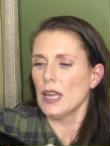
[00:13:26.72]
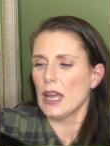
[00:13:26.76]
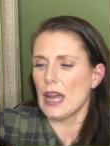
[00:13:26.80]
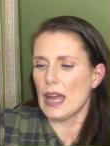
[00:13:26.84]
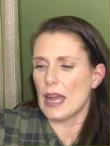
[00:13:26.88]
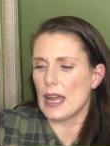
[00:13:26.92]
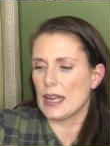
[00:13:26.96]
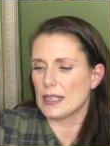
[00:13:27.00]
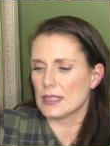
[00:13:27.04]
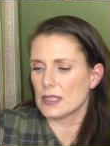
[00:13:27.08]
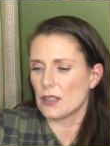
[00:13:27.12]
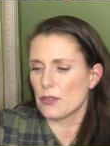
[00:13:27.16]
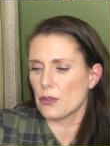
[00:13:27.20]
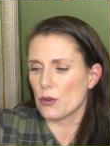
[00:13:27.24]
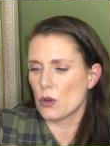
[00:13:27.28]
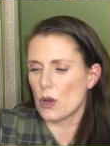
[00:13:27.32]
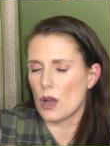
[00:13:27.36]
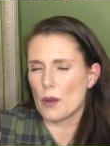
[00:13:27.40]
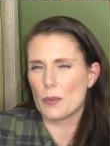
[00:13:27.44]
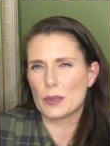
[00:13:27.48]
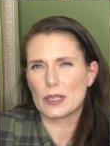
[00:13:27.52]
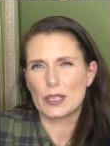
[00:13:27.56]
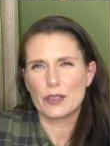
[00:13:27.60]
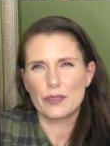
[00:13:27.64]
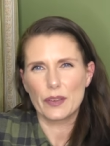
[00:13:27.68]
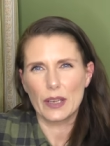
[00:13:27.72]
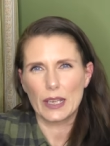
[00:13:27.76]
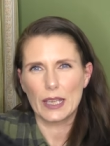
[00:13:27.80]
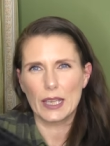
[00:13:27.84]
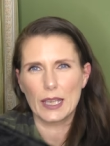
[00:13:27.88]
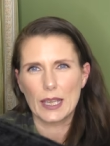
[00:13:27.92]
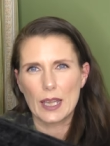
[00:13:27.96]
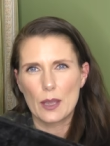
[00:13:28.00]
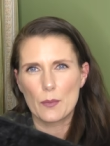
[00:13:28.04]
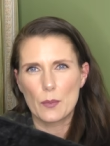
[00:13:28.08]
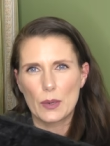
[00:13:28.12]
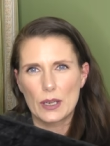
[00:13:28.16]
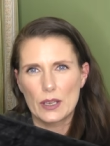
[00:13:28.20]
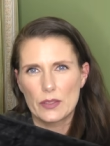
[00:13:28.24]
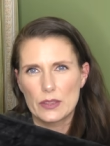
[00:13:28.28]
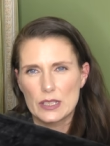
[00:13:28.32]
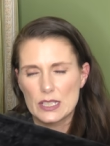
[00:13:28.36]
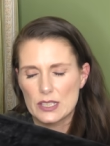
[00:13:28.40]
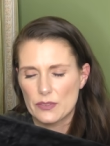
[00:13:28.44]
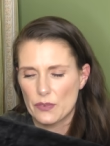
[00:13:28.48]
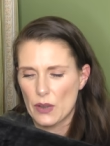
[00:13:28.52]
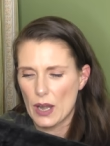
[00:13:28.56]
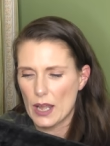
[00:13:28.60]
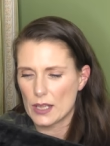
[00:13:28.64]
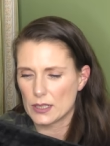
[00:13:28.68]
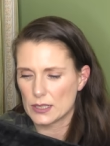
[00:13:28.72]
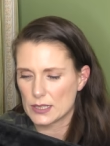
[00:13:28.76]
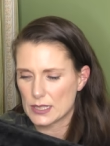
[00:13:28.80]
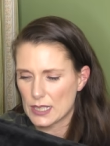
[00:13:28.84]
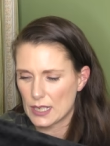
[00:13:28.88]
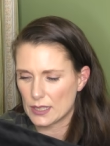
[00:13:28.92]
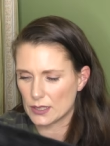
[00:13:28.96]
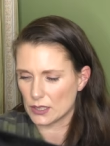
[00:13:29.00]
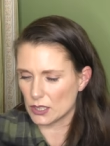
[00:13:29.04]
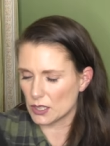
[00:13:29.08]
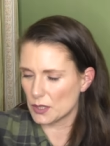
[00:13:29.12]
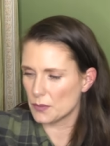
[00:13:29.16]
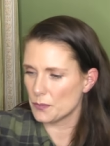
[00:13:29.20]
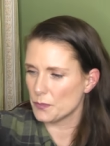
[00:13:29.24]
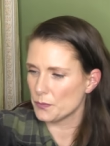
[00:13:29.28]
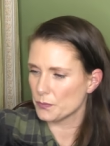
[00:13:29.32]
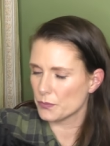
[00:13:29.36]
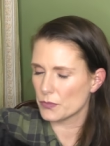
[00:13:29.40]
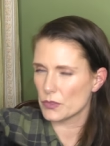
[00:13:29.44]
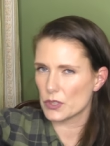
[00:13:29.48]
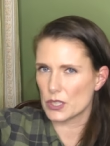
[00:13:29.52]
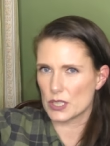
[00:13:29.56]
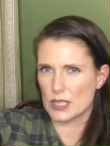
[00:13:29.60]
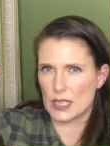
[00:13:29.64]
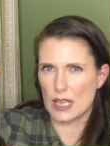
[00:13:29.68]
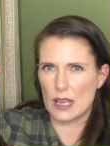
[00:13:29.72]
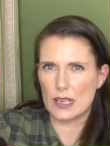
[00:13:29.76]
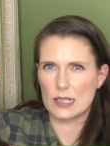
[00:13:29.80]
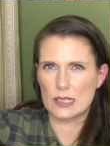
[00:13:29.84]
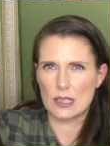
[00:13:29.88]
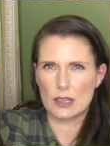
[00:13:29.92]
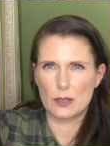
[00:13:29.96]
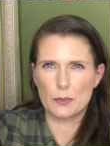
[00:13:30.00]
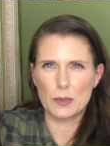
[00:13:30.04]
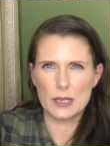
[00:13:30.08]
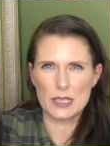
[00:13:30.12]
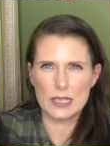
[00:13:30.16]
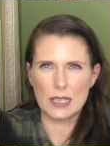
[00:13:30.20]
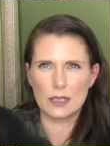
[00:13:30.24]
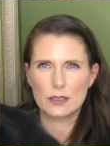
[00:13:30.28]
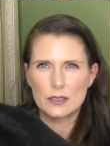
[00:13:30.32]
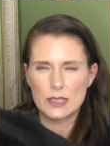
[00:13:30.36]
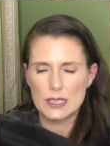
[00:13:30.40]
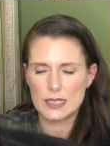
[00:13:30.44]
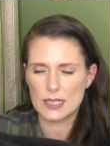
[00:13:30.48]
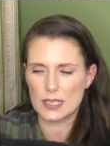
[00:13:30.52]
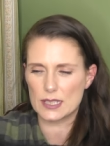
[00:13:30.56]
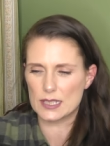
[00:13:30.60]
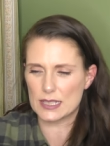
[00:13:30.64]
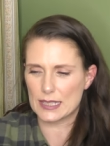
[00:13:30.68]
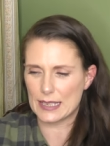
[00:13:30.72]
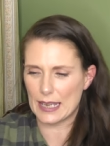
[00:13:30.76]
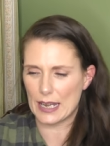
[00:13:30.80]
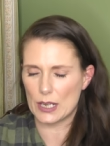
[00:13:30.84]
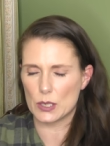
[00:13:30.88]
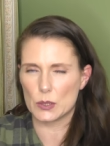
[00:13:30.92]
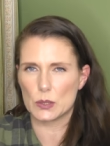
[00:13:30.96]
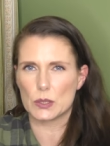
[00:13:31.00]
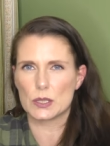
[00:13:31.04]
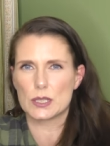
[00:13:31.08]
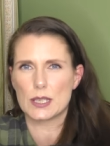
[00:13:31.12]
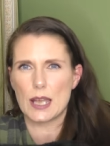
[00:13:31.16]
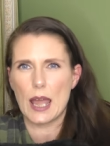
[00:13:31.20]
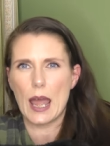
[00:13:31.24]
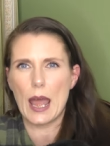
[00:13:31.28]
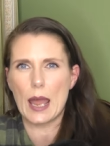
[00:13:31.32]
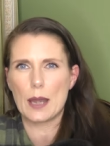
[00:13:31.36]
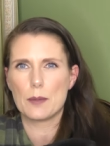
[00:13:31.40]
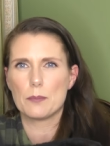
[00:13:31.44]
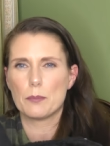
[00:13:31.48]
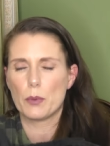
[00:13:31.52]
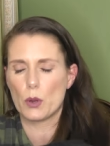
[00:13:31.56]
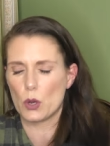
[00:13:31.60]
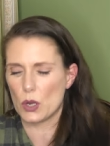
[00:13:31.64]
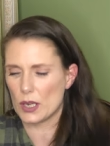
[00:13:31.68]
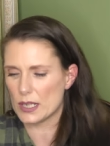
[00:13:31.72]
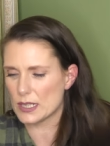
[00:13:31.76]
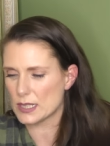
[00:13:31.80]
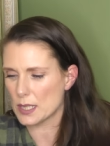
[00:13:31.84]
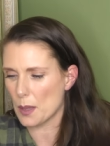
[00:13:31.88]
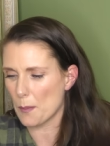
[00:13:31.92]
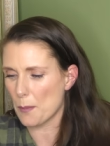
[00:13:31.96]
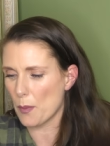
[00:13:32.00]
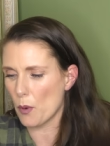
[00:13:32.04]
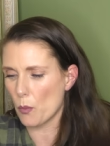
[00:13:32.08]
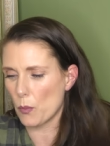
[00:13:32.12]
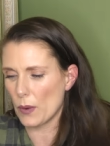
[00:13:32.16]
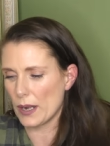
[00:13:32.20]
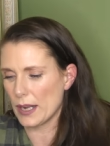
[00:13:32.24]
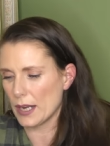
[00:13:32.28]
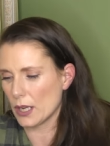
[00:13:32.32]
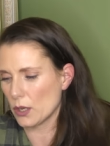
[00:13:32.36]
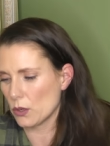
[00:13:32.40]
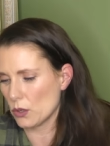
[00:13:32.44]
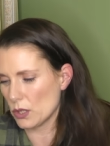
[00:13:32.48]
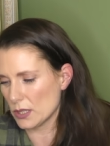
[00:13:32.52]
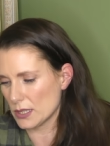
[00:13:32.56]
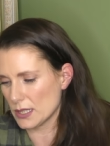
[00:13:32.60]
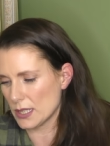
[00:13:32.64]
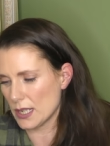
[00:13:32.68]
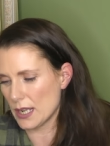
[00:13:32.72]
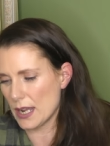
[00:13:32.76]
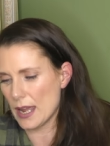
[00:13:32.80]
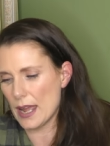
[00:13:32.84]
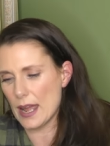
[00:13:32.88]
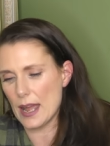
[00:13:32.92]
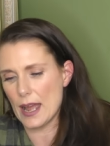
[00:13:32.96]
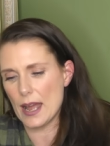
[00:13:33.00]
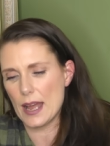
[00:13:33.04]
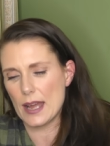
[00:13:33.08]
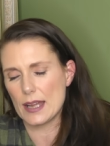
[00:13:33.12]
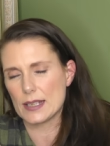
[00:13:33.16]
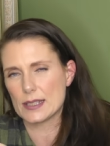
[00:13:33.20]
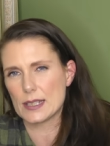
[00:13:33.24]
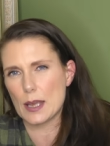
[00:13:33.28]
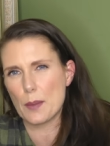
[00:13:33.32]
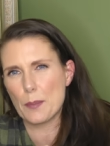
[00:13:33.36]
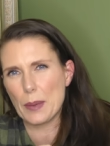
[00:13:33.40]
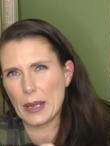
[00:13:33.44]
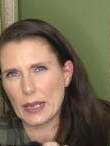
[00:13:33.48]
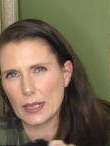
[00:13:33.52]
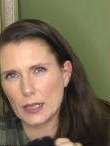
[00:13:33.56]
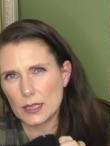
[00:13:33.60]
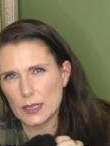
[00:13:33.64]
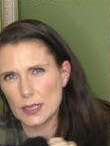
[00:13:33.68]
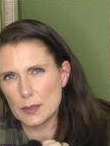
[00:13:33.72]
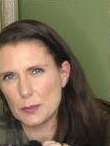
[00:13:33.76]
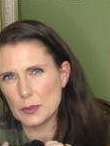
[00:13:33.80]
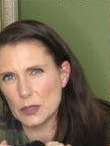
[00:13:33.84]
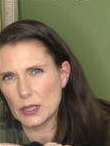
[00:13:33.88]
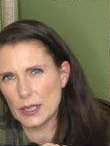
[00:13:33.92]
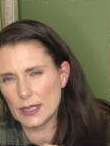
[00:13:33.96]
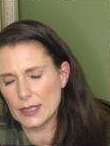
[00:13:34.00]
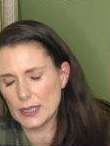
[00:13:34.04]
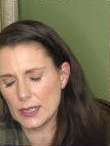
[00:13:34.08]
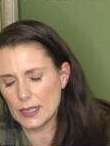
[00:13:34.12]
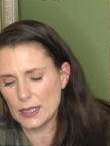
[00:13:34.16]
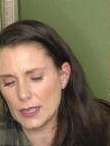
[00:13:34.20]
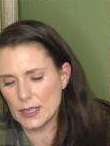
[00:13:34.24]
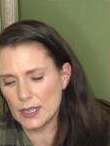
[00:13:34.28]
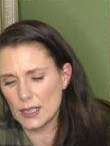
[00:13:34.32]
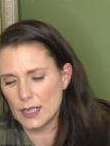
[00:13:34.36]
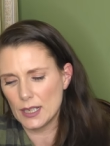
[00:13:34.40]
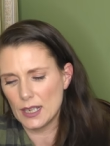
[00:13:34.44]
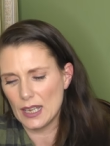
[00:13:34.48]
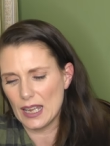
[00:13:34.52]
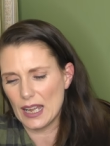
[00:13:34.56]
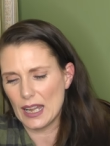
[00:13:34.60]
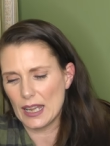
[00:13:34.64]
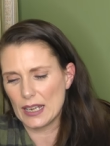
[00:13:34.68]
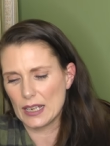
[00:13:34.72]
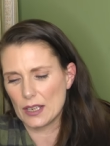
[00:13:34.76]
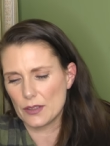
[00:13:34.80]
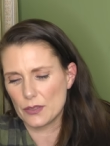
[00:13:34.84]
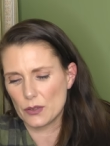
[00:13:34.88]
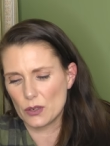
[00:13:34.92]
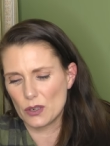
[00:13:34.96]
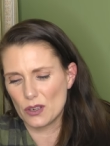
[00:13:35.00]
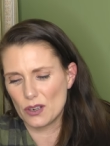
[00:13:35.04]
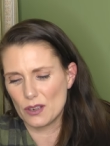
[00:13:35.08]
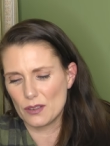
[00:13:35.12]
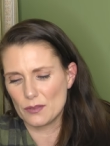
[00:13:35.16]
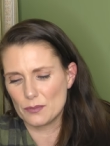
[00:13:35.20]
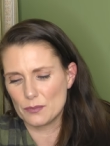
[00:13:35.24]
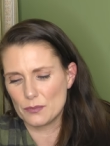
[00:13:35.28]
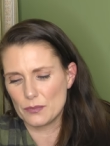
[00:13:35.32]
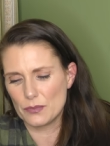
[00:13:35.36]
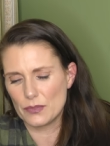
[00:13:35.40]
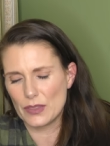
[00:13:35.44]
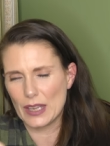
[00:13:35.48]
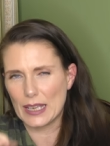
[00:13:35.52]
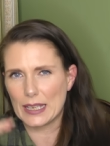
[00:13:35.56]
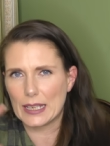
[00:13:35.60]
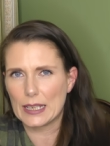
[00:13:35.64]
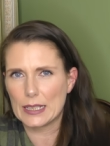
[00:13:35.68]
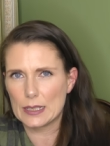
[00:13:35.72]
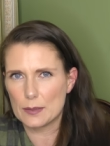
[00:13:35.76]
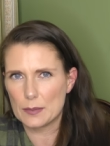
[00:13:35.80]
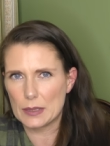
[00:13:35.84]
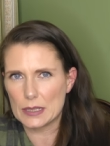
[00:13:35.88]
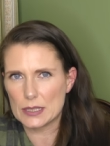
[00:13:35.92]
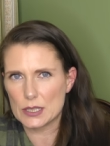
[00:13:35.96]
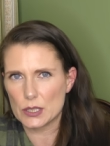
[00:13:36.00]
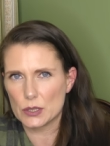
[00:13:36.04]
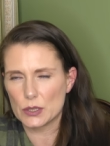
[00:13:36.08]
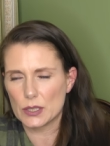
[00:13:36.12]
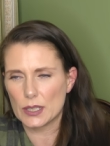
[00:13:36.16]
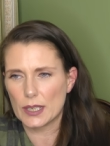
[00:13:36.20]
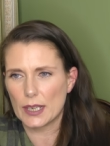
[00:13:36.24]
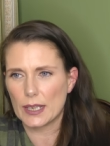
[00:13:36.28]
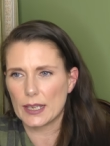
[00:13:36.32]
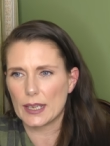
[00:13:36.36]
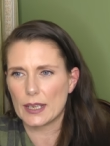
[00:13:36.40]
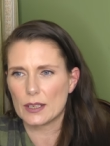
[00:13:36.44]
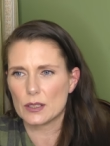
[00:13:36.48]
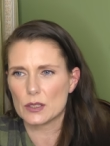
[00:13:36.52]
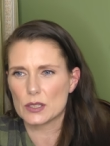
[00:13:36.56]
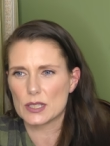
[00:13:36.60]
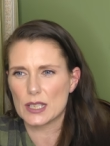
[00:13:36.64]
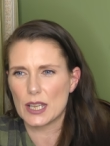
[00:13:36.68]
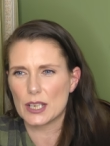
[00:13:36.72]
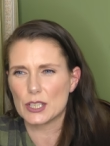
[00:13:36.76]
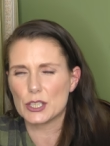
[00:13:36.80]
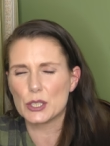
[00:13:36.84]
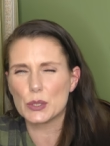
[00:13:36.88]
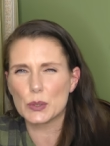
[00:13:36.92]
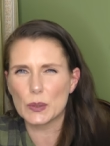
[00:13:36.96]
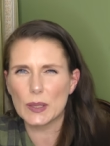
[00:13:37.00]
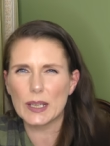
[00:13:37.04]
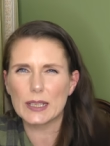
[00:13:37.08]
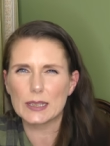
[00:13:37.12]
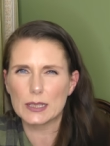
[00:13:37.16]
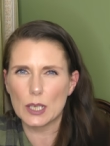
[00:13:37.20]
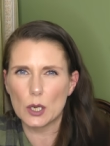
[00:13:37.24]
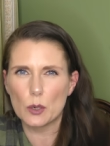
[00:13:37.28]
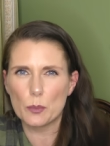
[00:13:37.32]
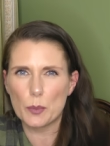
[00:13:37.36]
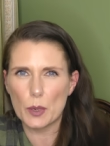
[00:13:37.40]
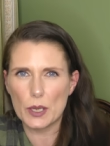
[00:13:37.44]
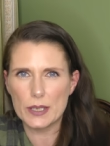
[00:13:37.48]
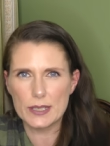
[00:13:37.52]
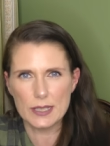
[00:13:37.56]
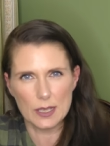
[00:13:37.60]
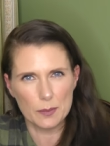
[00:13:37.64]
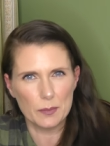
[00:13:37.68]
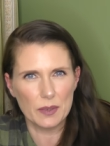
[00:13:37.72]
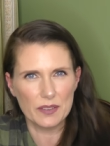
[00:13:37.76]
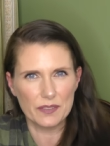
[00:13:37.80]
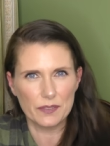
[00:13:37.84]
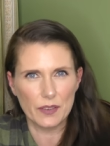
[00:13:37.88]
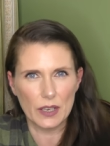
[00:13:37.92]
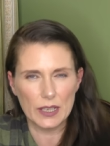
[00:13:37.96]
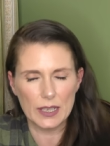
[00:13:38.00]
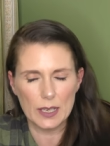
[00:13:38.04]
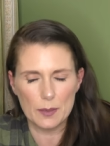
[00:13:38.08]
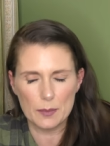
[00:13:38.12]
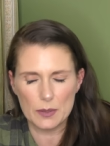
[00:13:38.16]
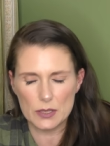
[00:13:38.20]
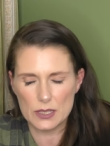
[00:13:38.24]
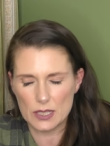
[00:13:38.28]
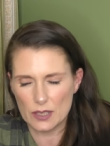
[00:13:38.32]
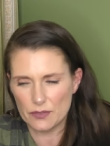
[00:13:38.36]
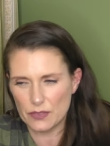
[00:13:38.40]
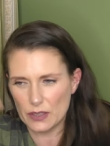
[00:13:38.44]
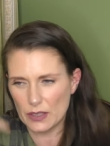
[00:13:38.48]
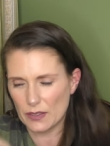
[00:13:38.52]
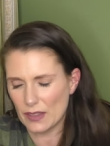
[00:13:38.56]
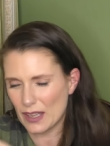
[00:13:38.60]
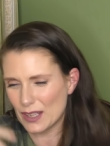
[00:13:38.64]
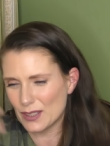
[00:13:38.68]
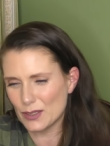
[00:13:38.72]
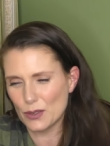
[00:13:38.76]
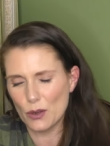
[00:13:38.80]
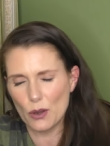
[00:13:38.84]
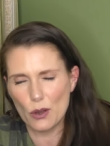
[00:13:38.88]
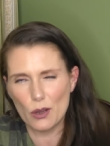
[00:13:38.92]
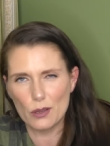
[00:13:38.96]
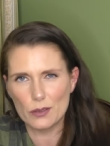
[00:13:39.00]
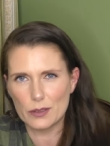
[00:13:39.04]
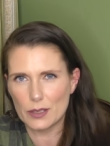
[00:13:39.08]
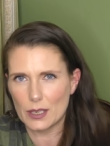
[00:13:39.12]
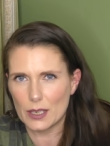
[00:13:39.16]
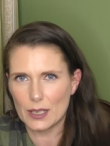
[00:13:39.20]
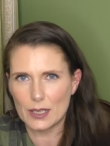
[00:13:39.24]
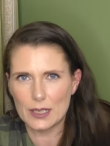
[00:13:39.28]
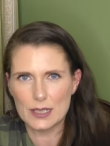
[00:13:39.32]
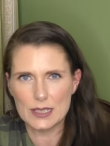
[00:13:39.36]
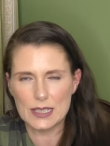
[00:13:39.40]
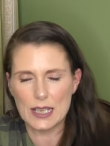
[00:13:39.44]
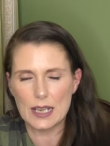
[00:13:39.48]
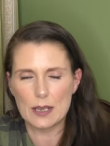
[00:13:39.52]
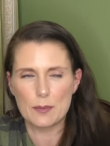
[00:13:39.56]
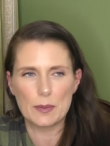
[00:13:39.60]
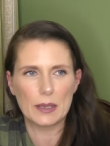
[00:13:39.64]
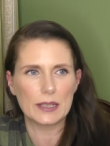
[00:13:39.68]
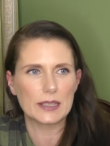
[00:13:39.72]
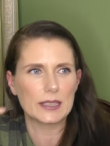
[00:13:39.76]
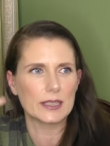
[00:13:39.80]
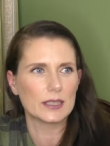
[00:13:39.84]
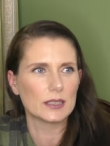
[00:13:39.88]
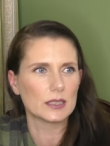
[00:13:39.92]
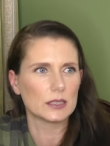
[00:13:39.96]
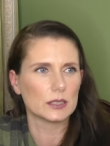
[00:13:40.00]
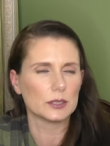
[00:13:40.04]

And I thought, I wonder if I could get one of these for Alexander. There's this, they were selling these as girls and boys, but when I got it, it had a pink label in it. And I thought, that kind of makes it look like girls. And you know, like little boys can be funny about stuff like that. Not that it's any big deal.